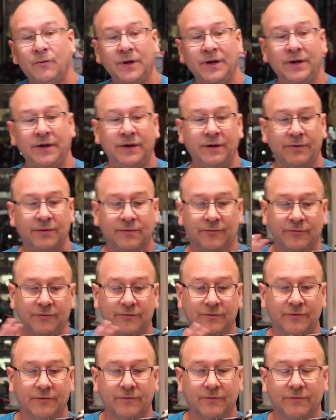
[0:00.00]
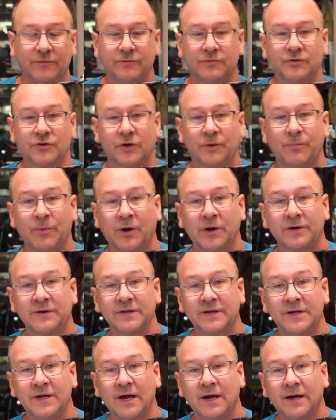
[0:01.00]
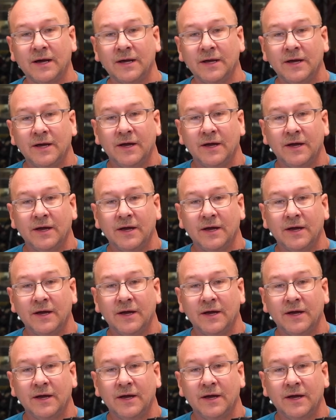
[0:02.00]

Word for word: we took apart the uh,